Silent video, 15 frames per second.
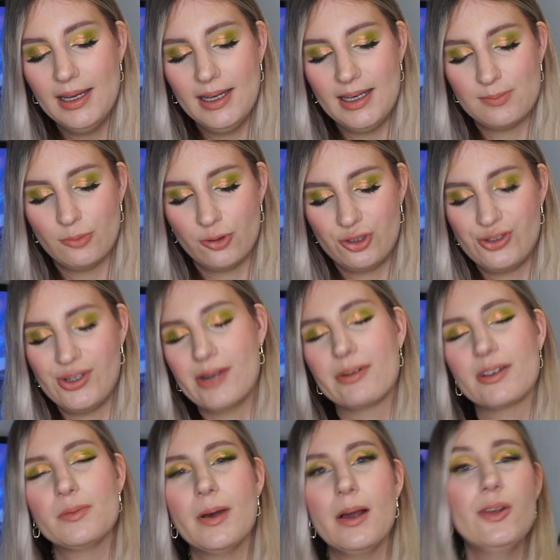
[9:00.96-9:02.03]
It's more sheer
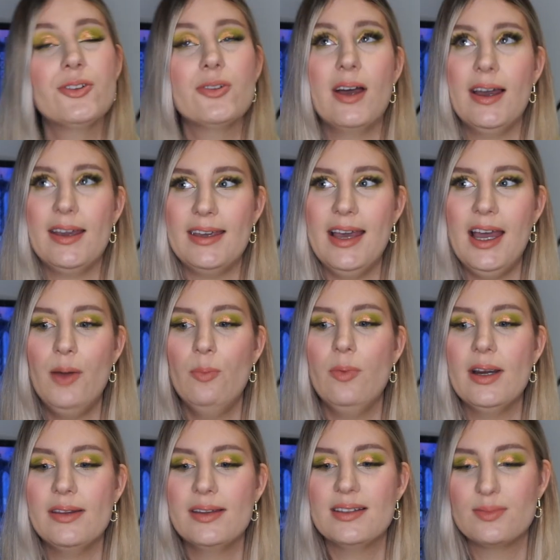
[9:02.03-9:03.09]
as well, so I can
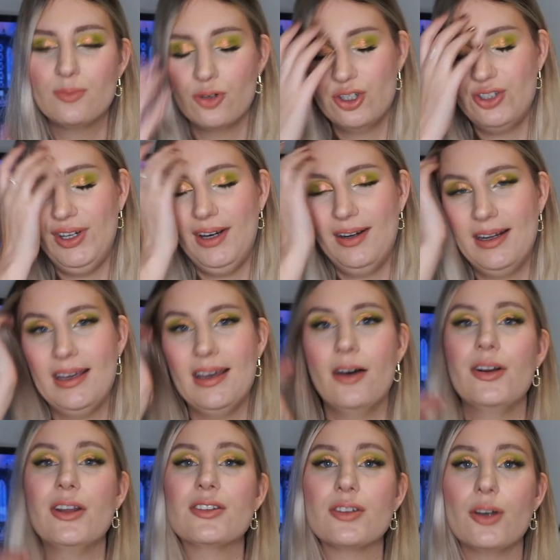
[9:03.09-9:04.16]
wear this more sheerly
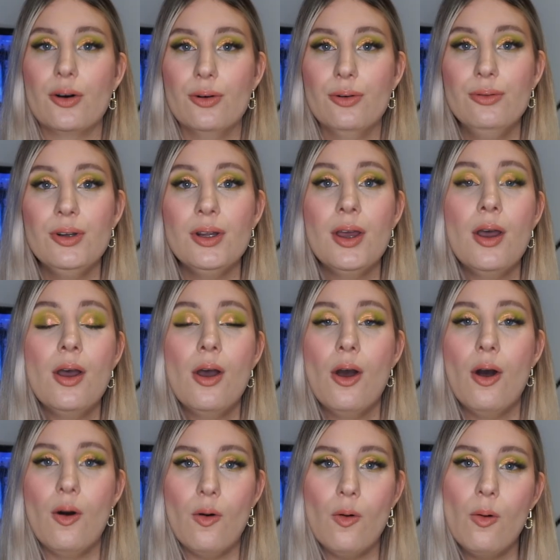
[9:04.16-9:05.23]
on its own,
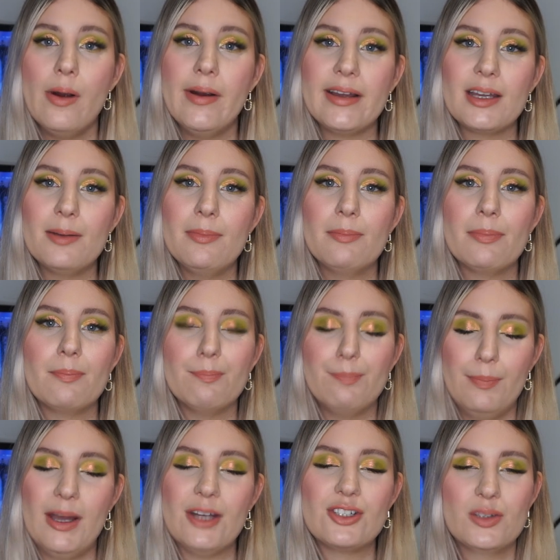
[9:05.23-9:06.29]
or I can
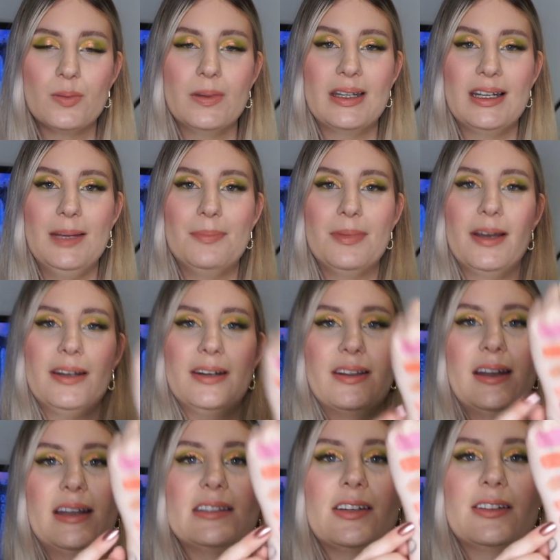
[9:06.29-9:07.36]
match it with the lip liner
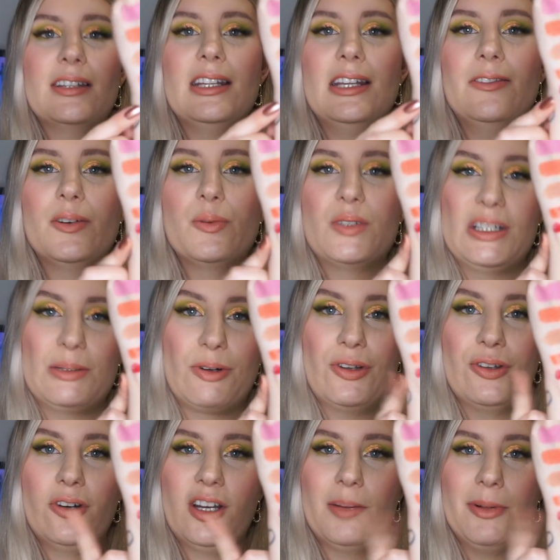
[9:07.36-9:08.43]
that is underneath it, which I'm going
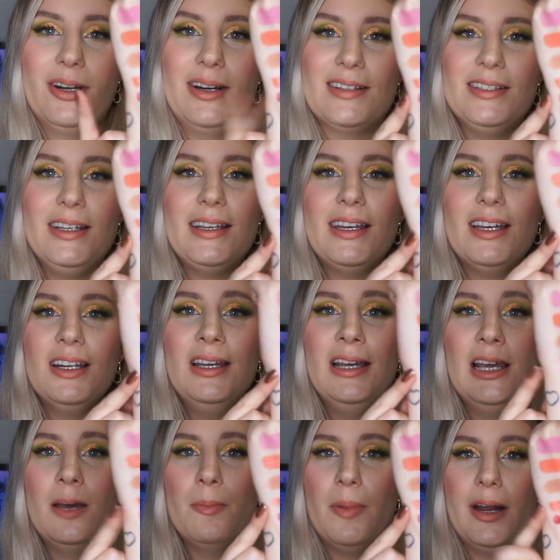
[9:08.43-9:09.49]
to talk about in a second.
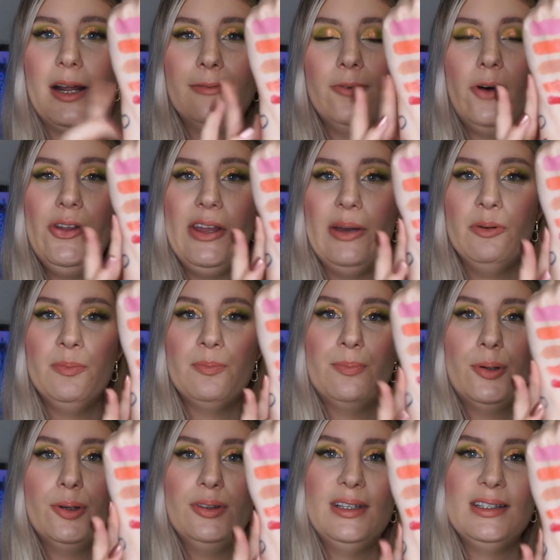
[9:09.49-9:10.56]
But I thought I would
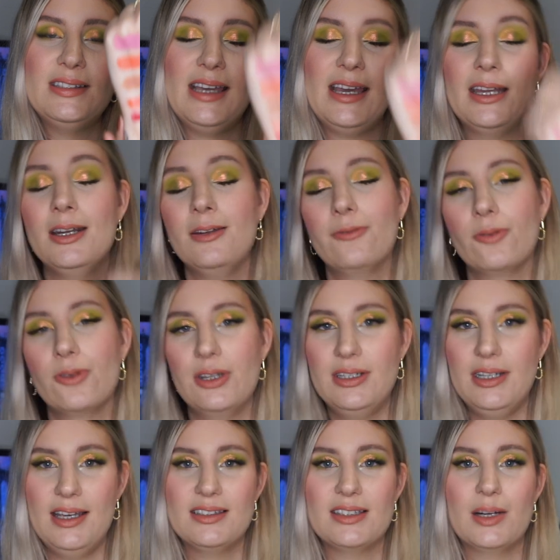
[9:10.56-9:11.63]
put this in for the
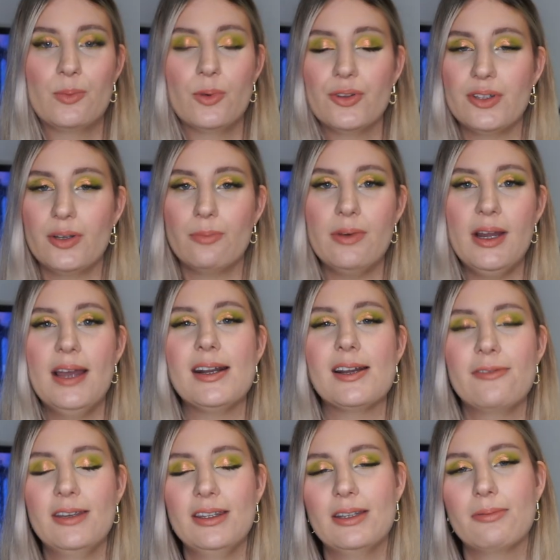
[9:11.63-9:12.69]
days that I want a red. I
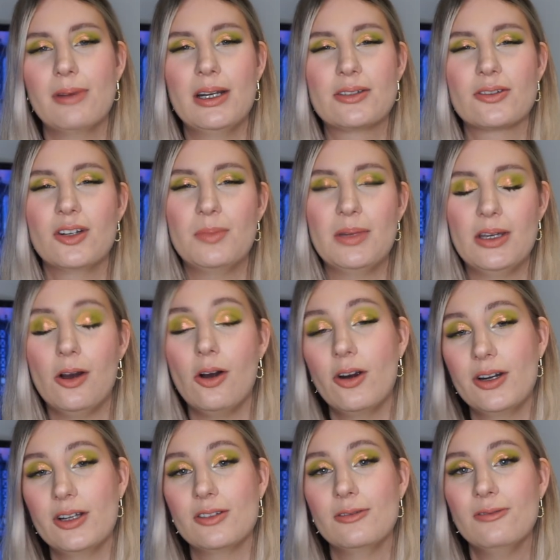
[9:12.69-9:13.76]
think the red is going to be
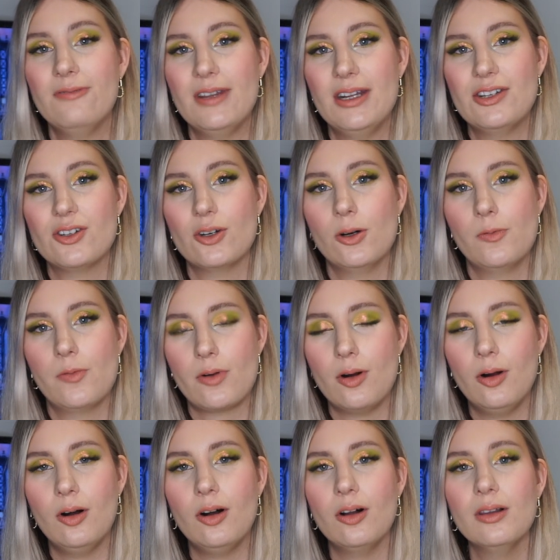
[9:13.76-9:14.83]
harder to finish
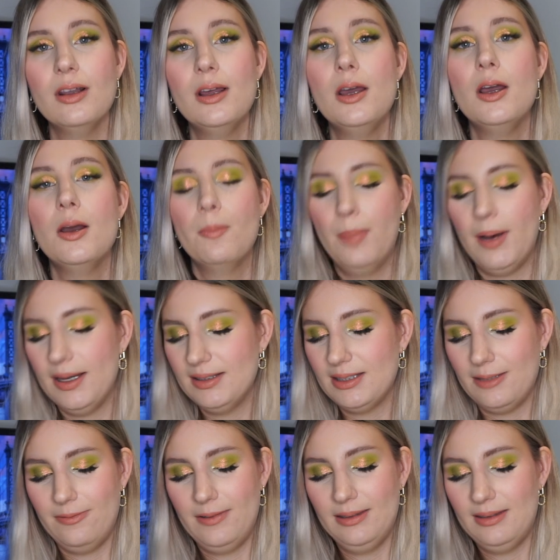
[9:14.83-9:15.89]
overall, but
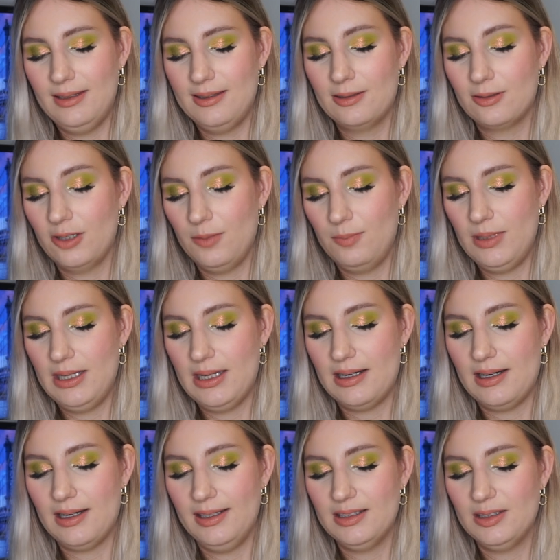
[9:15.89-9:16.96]
I think this is going to be a
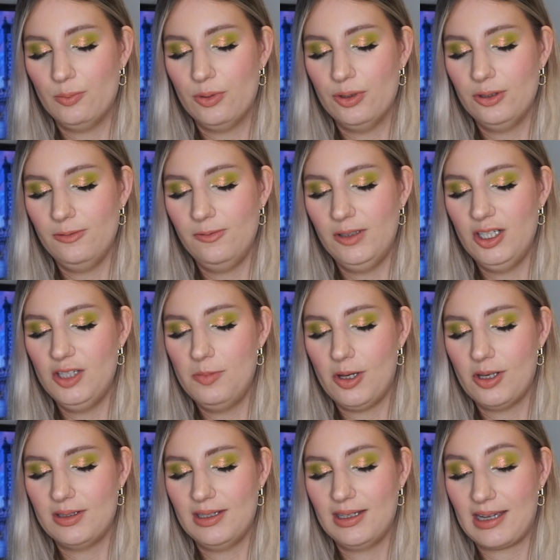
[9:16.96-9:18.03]
nicer one to finish
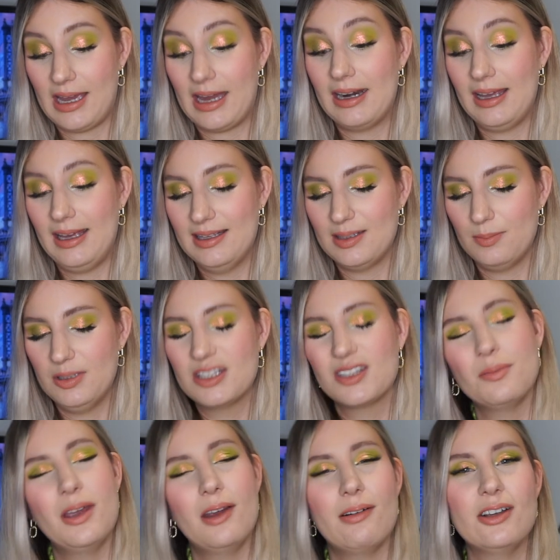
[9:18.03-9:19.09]
because it, again, is a bit
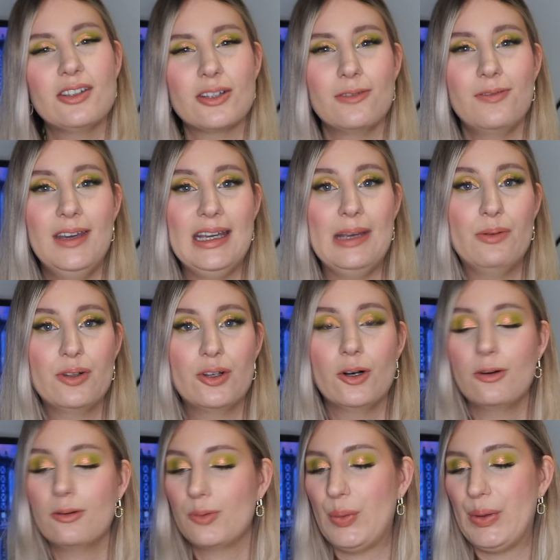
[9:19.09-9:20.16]
smeary, so I think it will
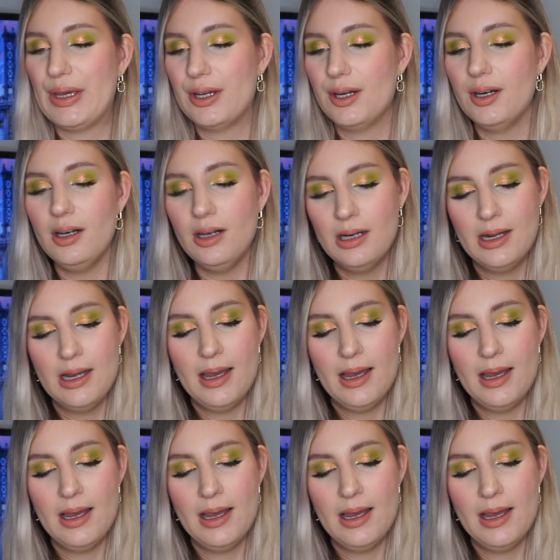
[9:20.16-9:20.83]
go quicker.